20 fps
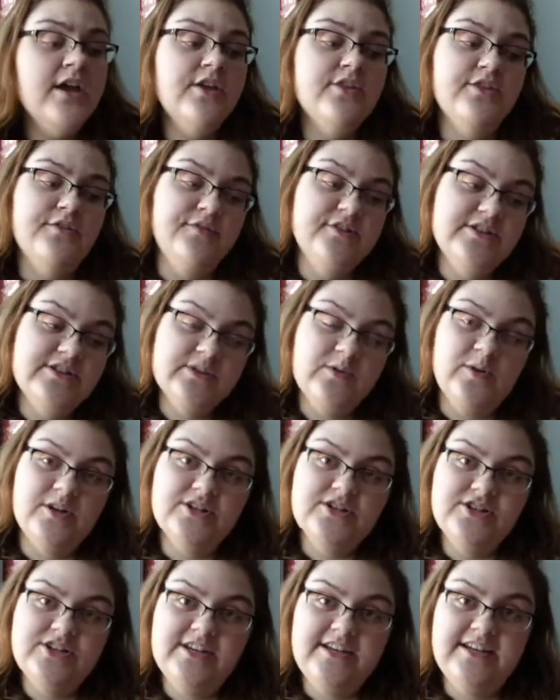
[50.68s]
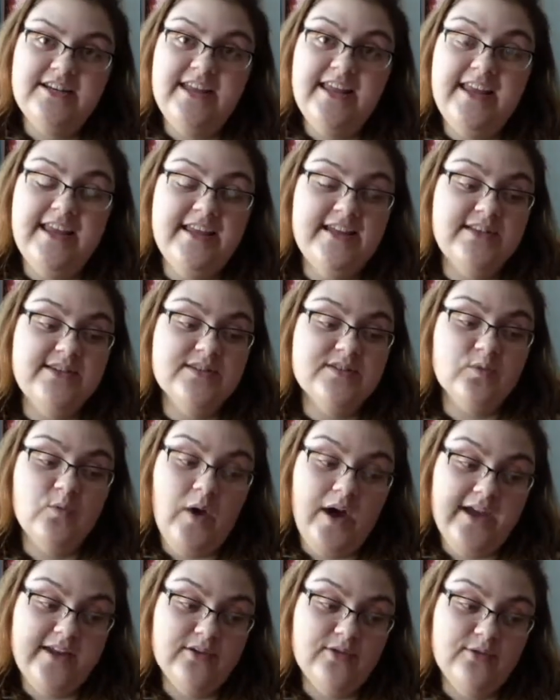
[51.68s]
the first question is
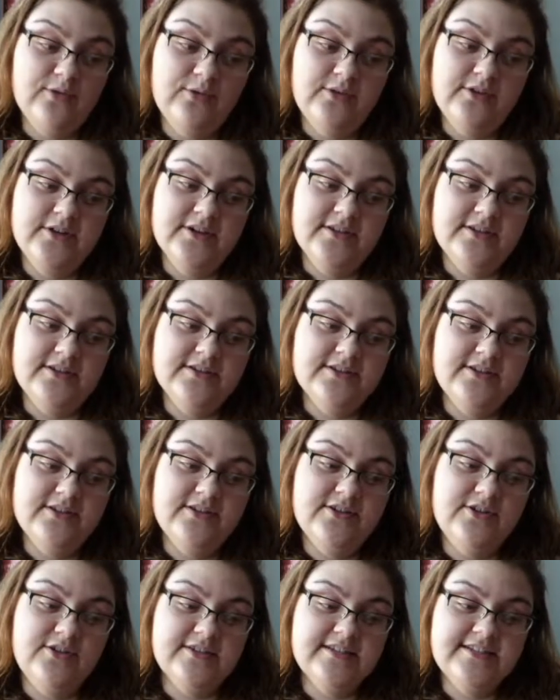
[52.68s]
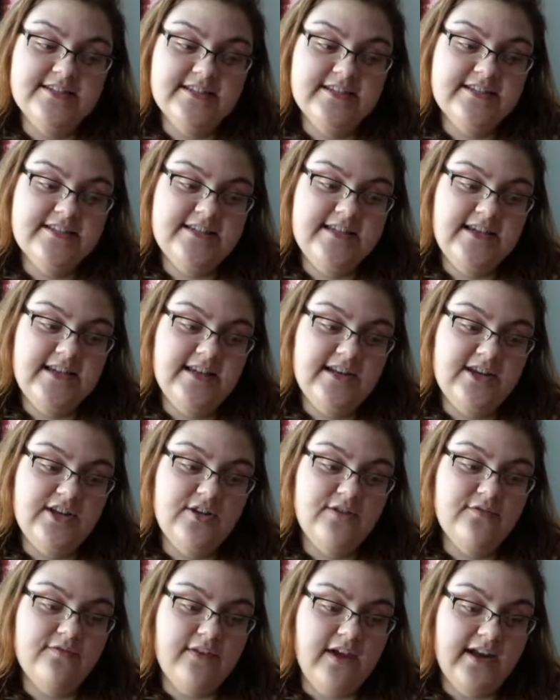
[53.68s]
wine coolers. You're 16 and
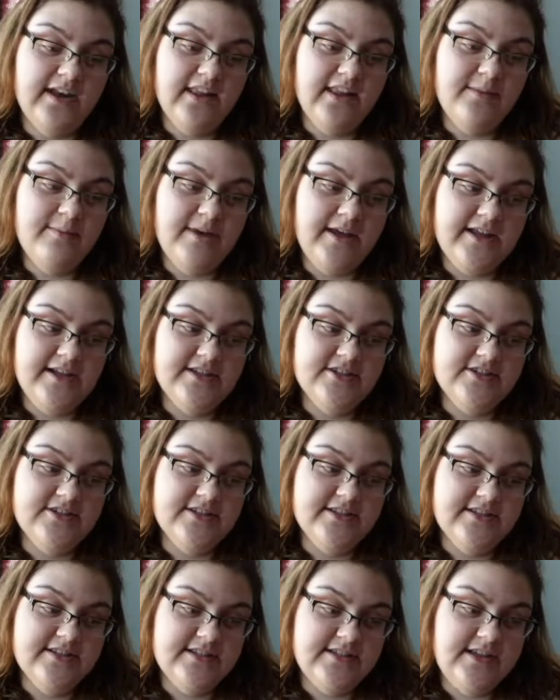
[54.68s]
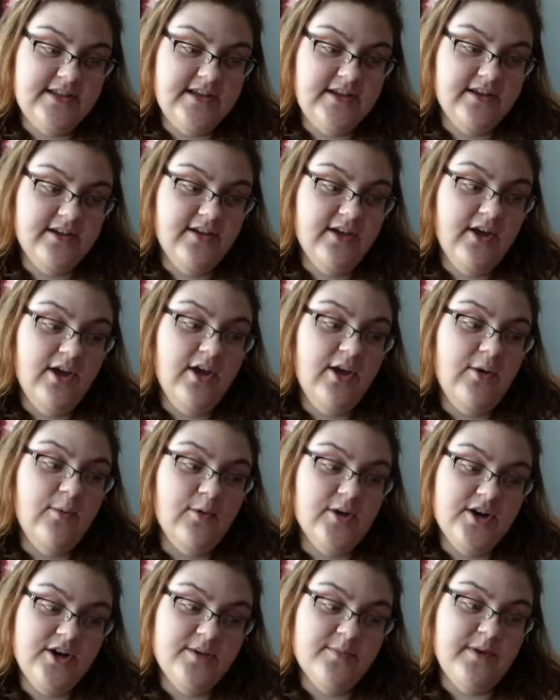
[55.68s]
you finally managed to sneak
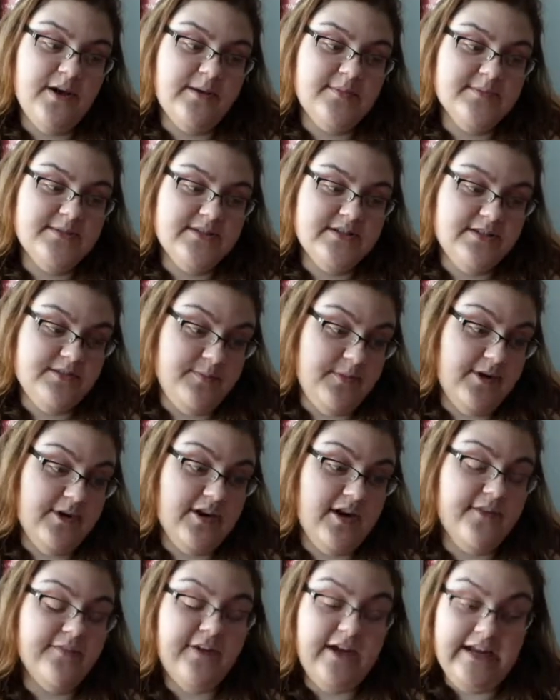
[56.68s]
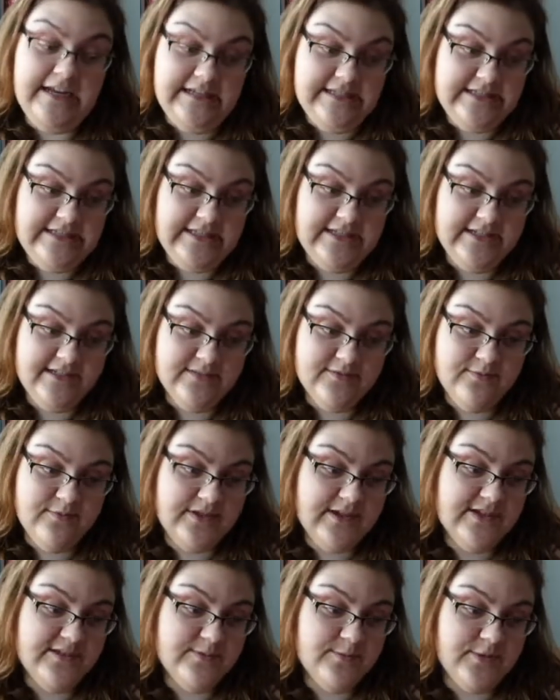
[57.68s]
one of your mom's Smirnoff Ices.
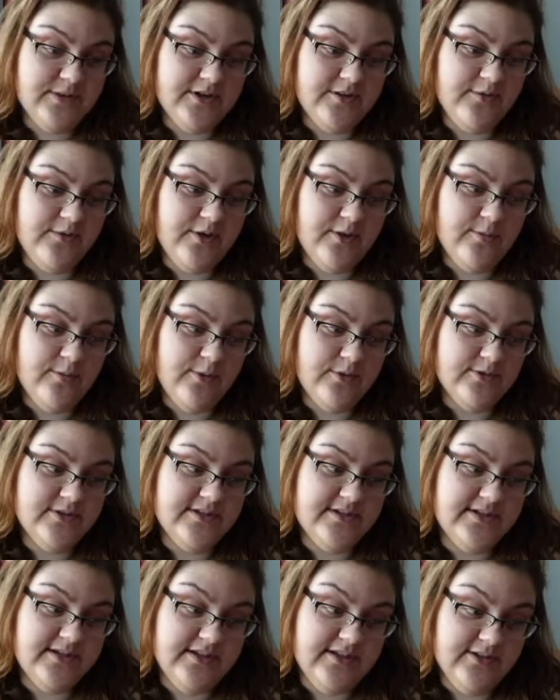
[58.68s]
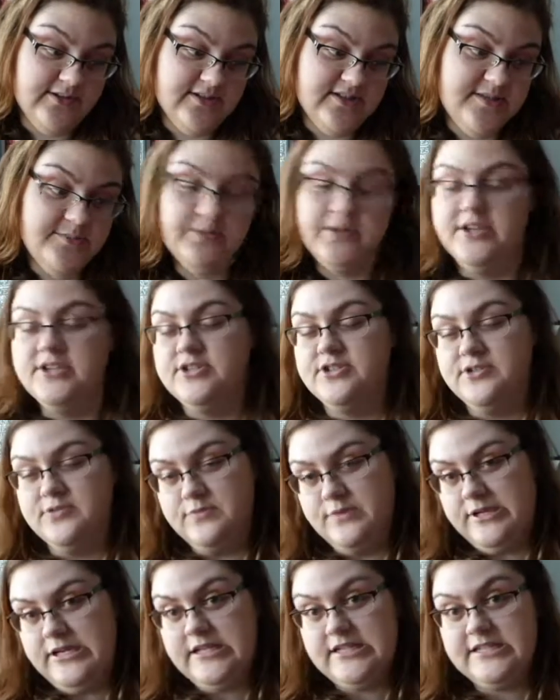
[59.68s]
What is one of your most guilty pleasure
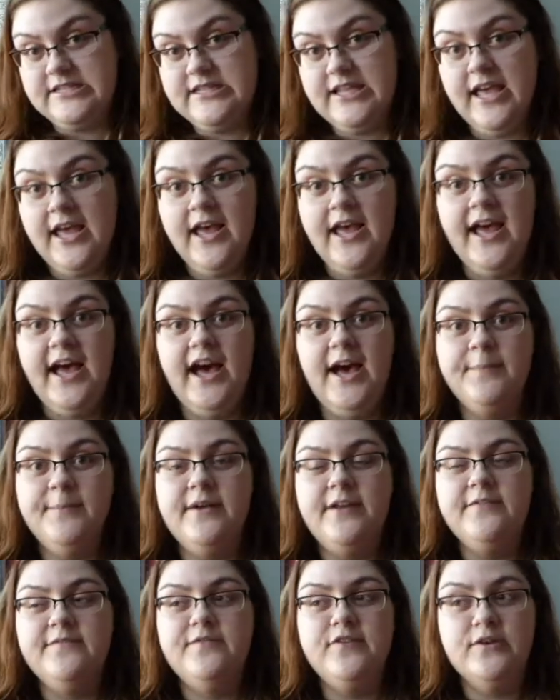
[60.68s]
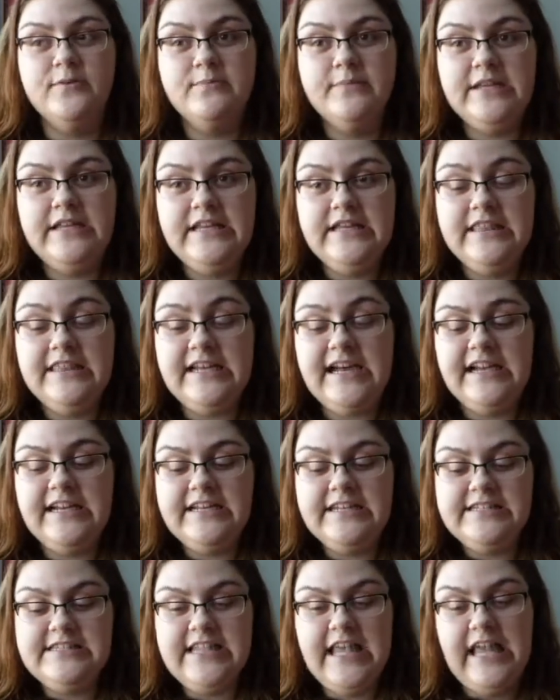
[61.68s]
reads? And for me, that
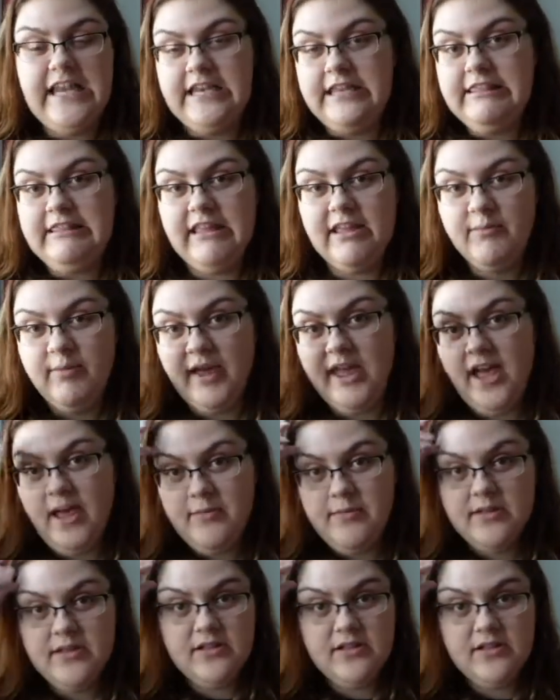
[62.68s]
is anything by Abby